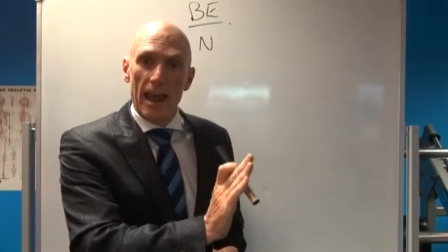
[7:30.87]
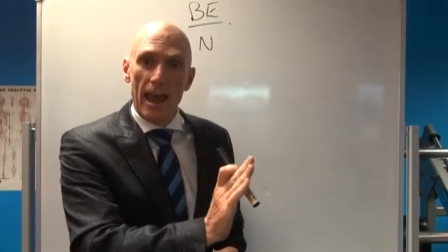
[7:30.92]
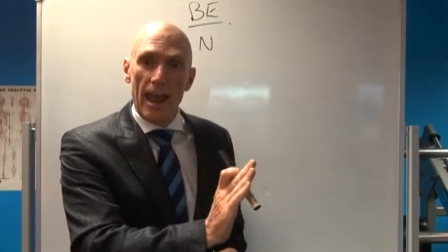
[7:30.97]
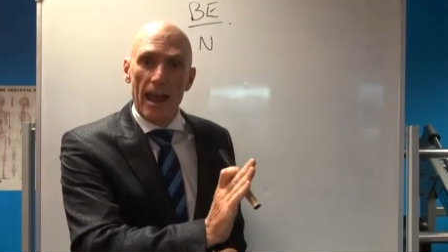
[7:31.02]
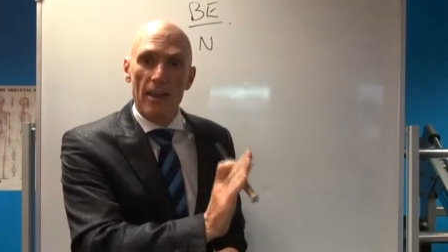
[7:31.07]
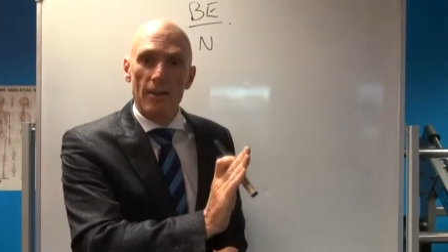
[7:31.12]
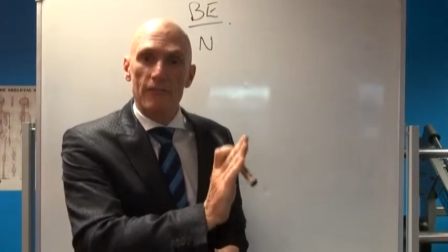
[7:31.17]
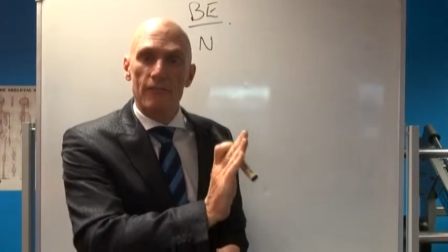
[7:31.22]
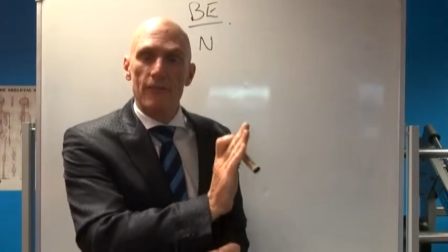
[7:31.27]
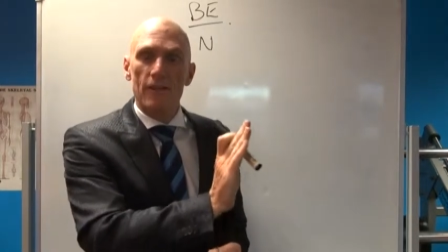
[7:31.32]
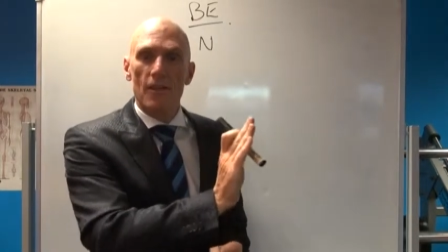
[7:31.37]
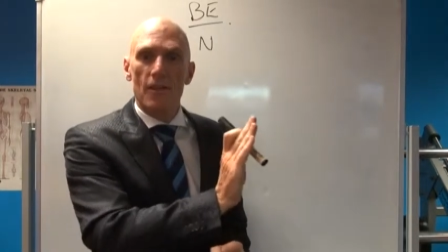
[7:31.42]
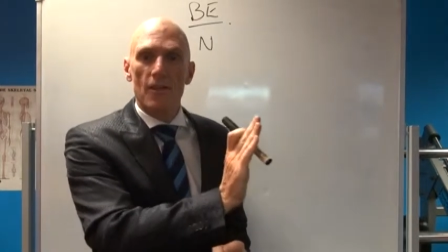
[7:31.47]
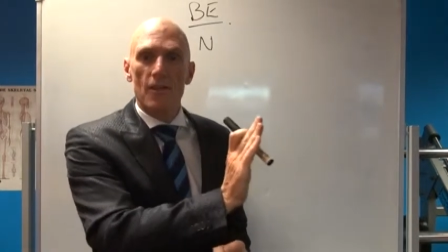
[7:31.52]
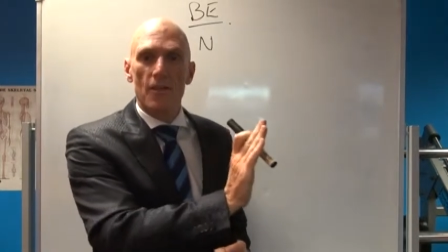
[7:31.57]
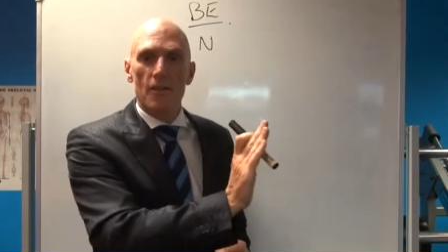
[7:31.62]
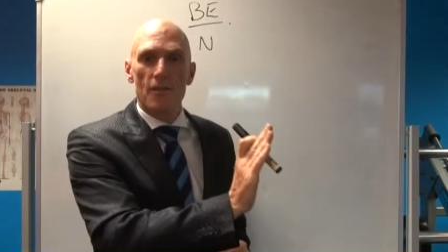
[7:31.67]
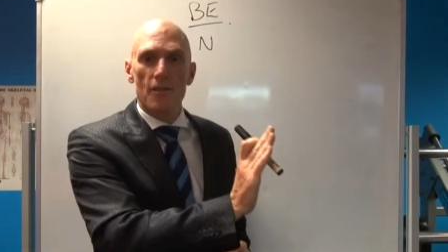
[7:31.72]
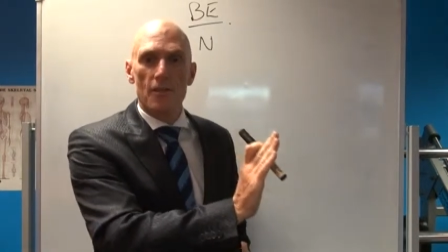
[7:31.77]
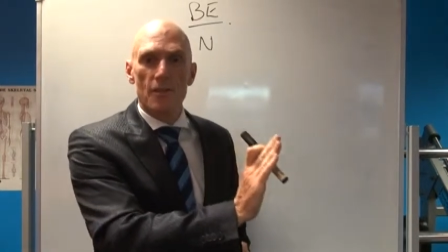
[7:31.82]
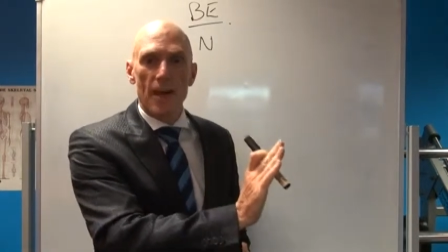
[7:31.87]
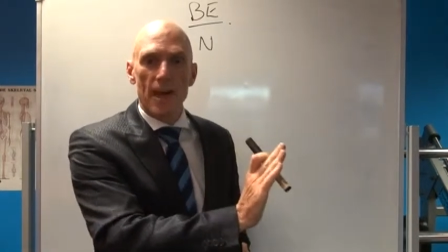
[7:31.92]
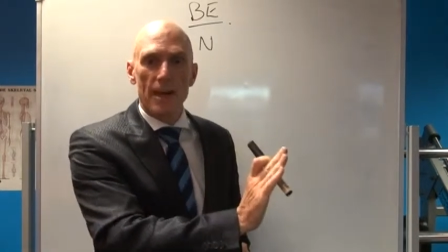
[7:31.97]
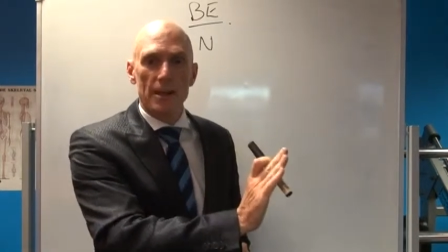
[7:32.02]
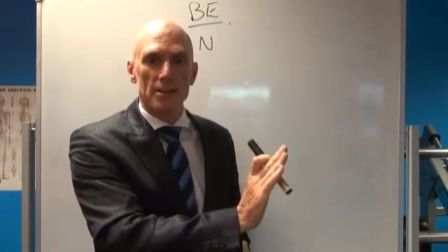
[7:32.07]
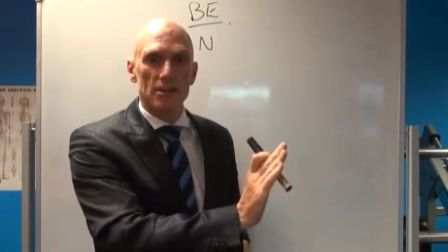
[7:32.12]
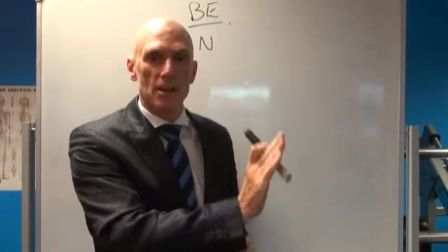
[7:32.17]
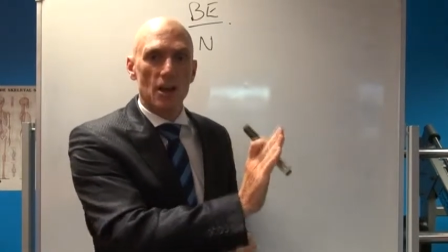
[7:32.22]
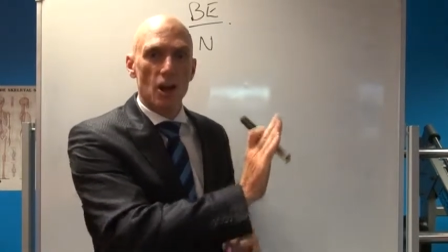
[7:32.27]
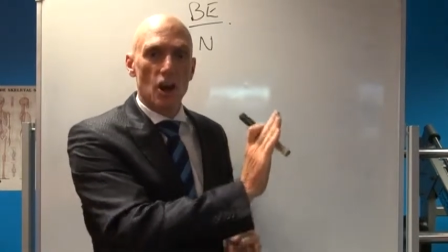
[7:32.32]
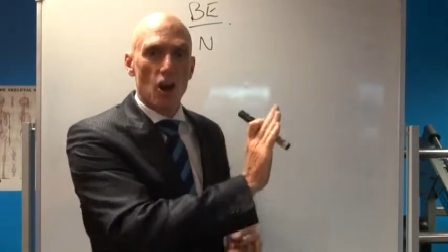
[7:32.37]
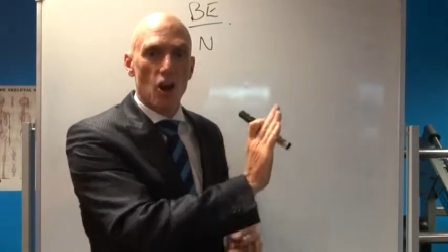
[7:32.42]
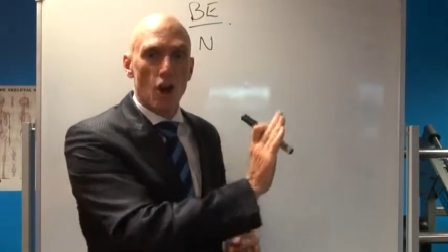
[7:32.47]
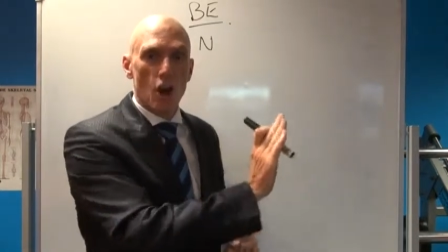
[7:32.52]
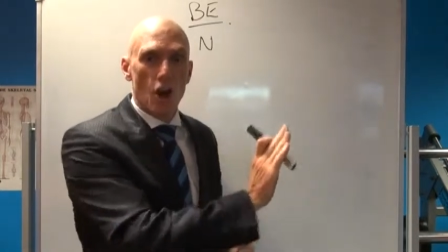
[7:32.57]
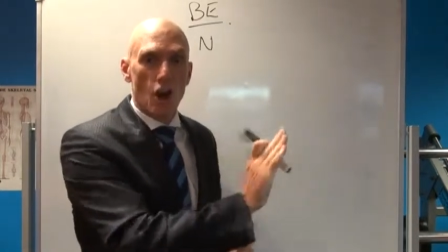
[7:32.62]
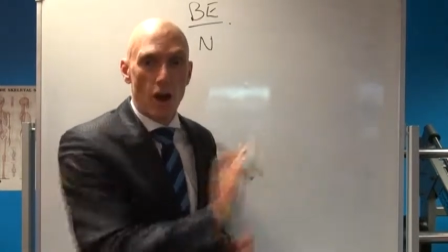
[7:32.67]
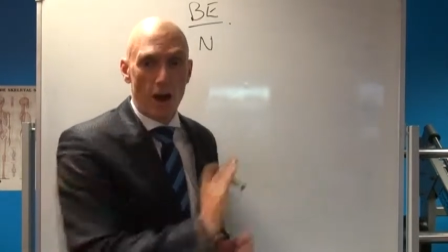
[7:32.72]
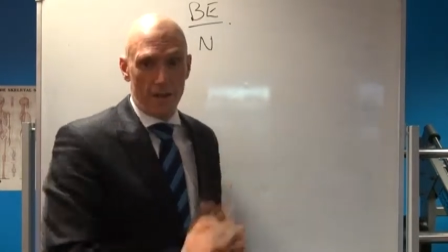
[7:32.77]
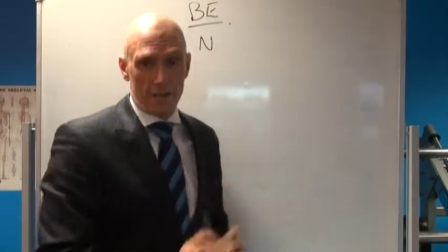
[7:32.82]
have that
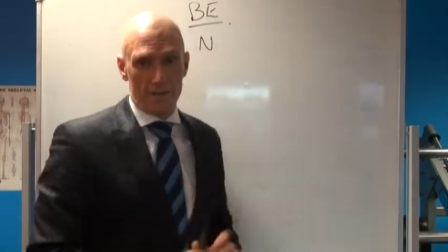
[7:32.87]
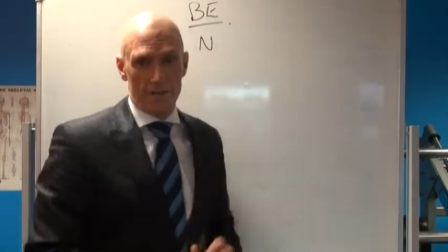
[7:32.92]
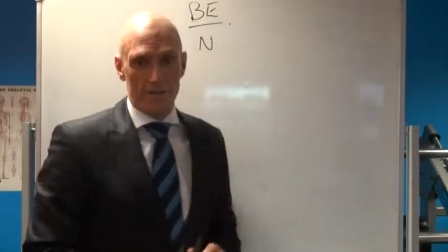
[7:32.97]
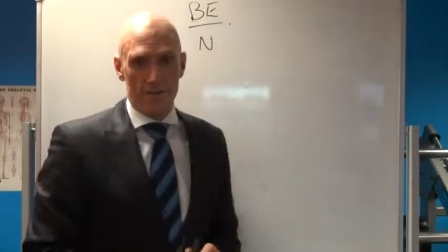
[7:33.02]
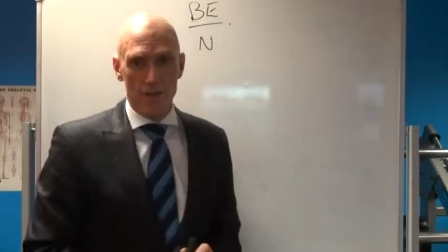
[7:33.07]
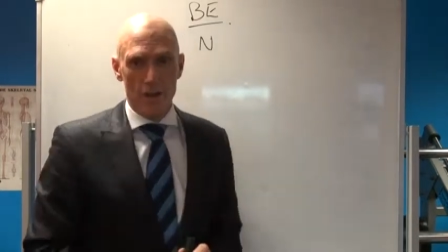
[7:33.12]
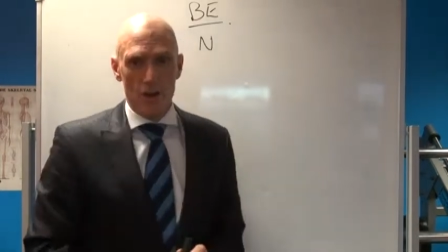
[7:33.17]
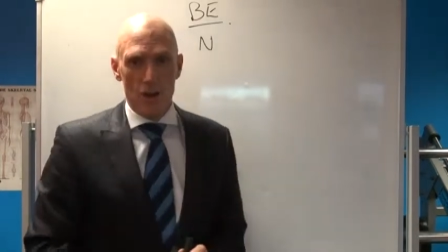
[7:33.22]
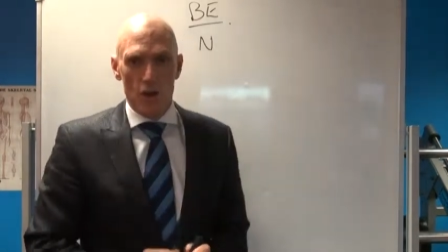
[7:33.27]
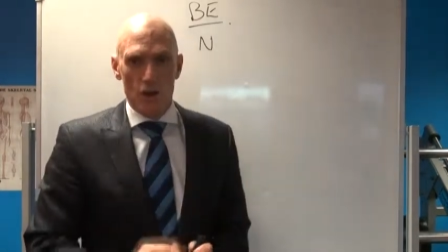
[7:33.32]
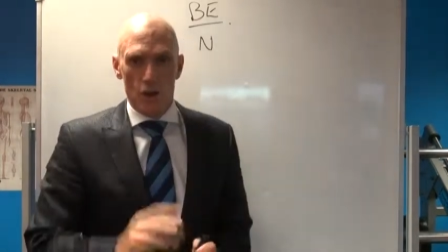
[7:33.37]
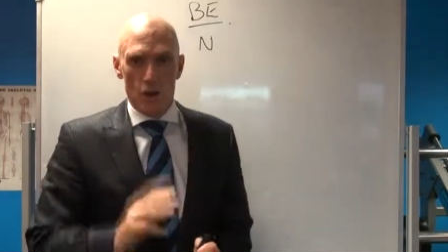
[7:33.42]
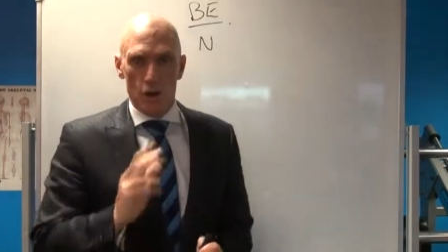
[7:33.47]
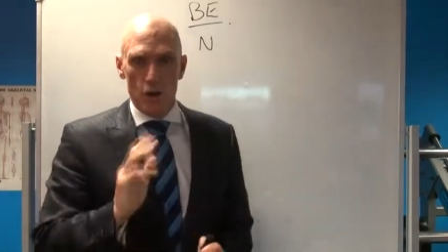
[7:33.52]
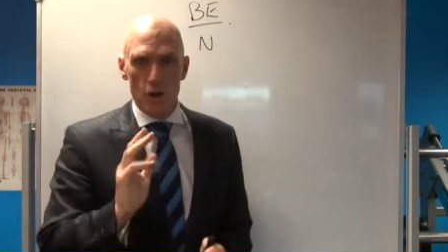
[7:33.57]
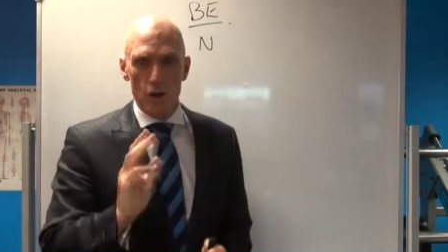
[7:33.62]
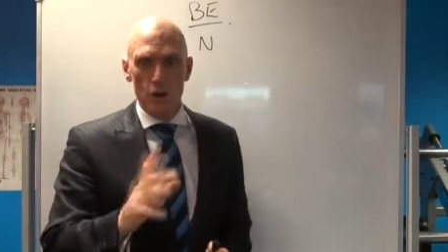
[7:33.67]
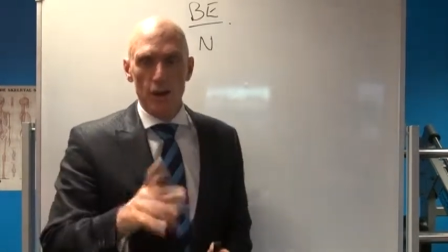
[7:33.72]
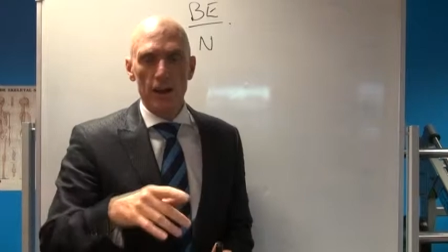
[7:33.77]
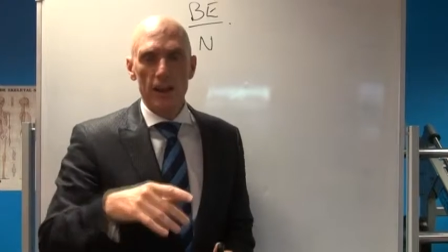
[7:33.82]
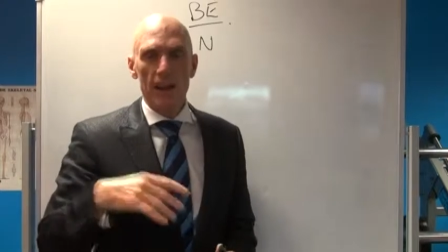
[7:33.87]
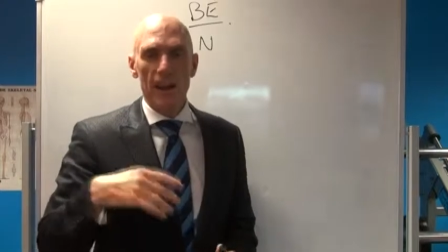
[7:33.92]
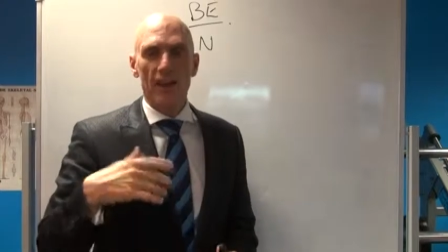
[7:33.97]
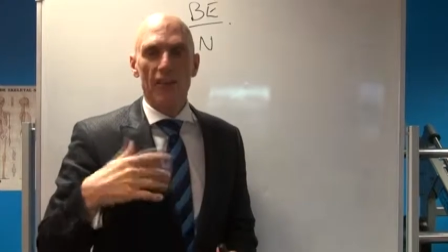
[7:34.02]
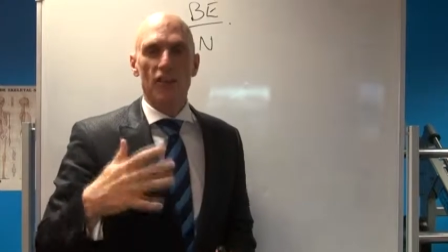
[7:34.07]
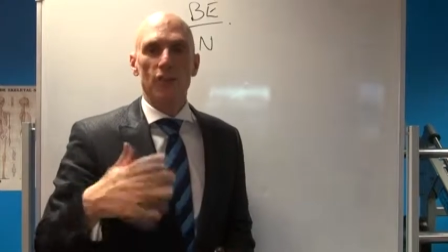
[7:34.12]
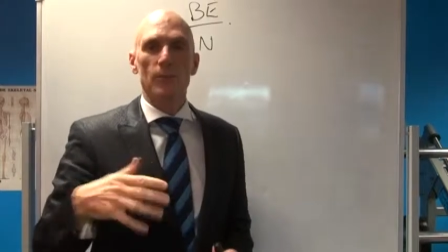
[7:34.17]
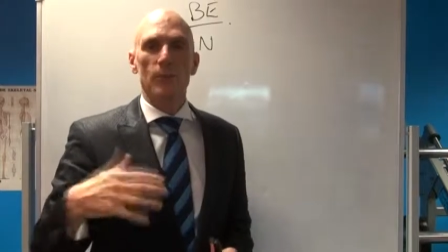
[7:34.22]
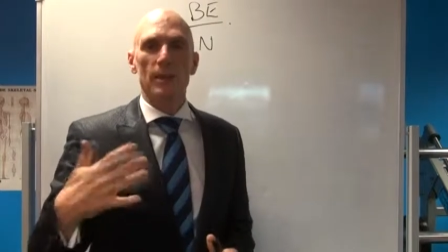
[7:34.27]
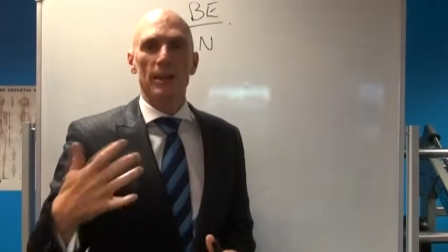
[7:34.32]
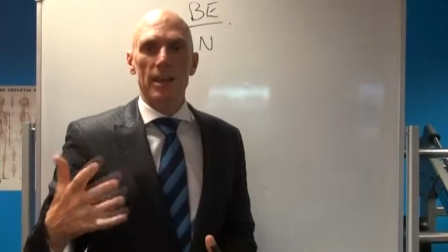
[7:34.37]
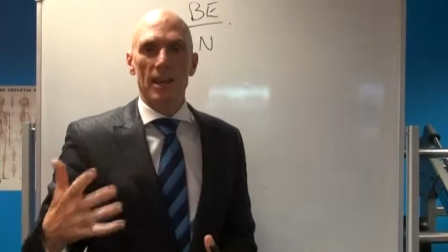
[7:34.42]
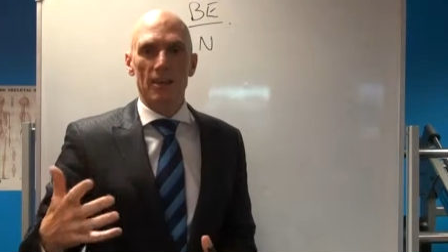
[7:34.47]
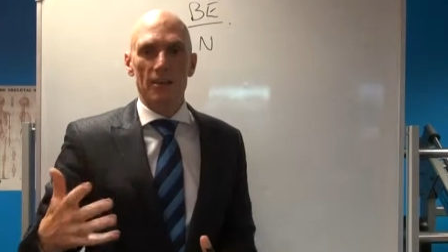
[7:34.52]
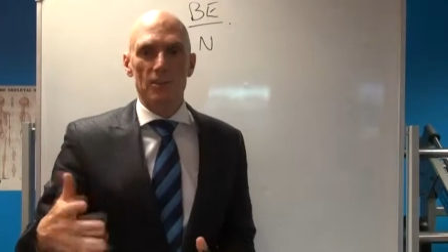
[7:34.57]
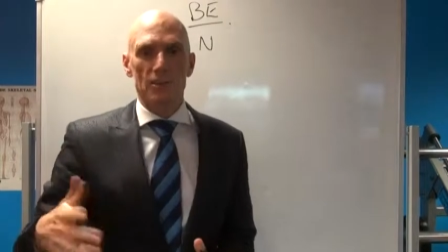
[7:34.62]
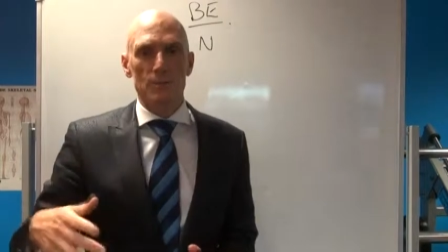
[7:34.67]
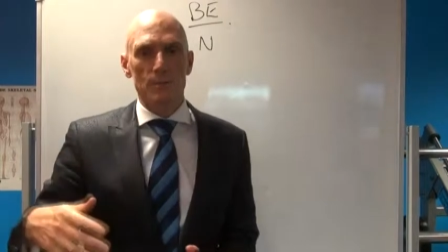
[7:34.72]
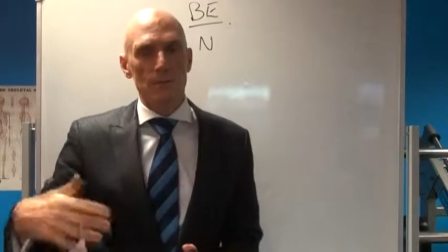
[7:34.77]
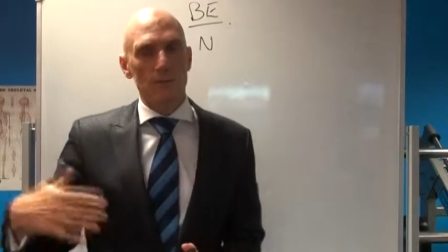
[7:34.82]
life? Who do you have to
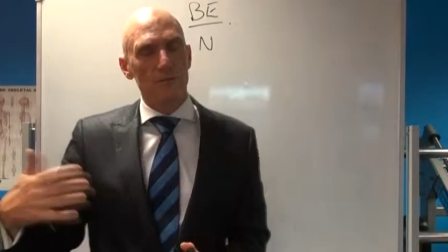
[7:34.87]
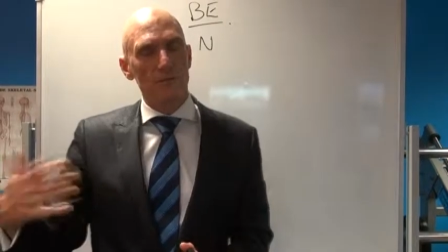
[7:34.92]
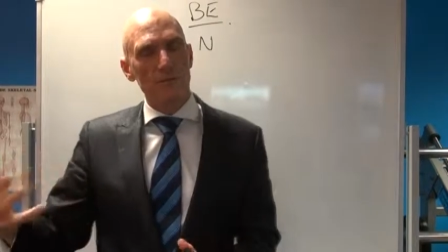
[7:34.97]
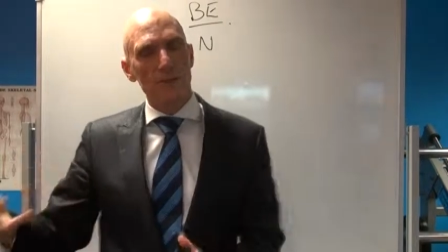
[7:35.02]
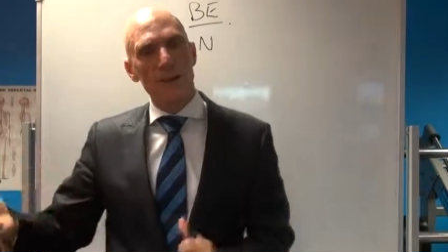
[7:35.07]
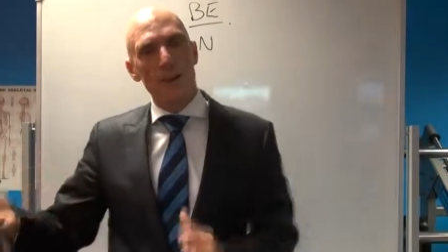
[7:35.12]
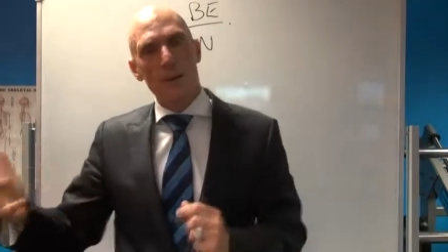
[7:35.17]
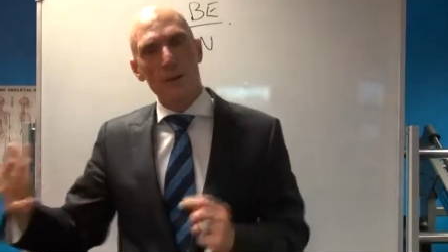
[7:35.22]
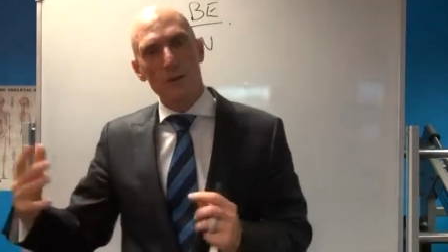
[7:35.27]
become to be a fit,